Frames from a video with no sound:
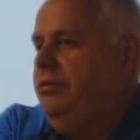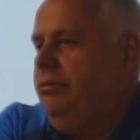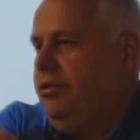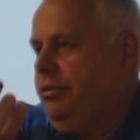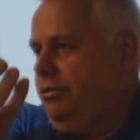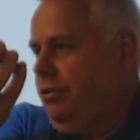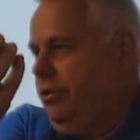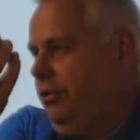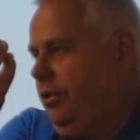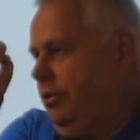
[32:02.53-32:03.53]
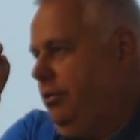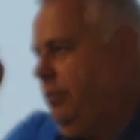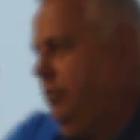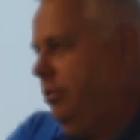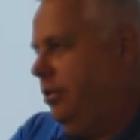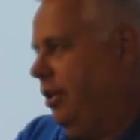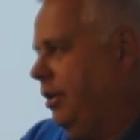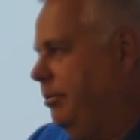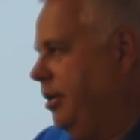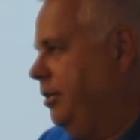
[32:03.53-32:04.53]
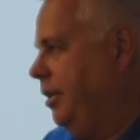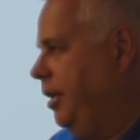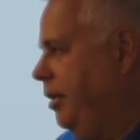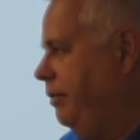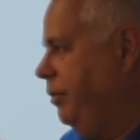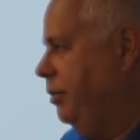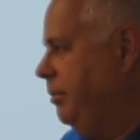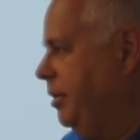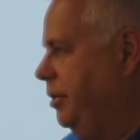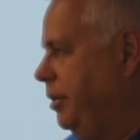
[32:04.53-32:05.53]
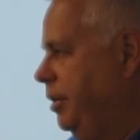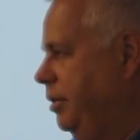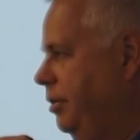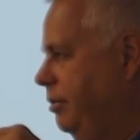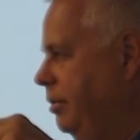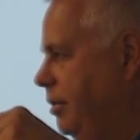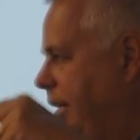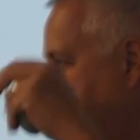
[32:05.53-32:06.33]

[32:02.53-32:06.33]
stroke, you suck a bunch of air fuel mixture into it